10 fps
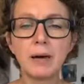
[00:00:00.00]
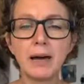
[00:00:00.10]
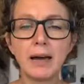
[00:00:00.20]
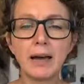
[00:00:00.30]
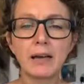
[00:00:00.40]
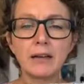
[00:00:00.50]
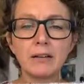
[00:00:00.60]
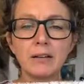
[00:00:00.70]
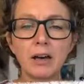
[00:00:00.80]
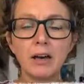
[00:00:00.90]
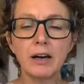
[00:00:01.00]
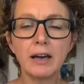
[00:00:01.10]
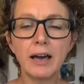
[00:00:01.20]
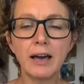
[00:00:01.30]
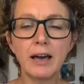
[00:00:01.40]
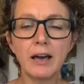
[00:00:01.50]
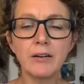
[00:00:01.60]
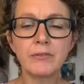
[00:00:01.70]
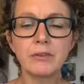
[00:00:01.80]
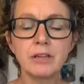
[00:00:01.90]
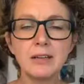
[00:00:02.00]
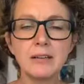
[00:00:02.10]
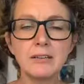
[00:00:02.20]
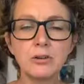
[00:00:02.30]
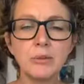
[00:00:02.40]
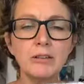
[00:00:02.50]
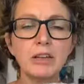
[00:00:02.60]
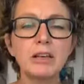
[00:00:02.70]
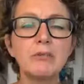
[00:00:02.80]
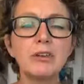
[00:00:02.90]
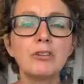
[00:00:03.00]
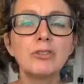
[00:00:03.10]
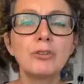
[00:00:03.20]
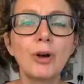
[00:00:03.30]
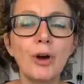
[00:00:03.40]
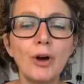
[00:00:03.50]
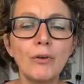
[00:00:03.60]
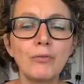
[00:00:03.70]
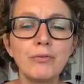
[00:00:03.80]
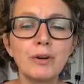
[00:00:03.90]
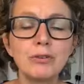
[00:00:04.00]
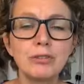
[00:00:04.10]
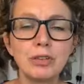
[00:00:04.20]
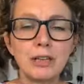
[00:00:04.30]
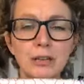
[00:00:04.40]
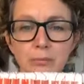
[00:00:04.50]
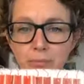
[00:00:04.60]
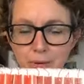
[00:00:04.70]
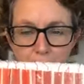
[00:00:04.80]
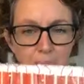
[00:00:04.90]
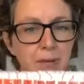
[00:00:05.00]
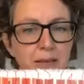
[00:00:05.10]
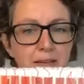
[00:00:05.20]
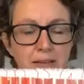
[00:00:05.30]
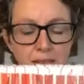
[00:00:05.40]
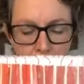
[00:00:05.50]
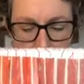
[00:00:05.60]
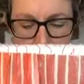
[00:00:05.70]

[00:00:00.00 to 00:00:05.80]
And I have, it's almost like a version of faux chenille, but with plastic.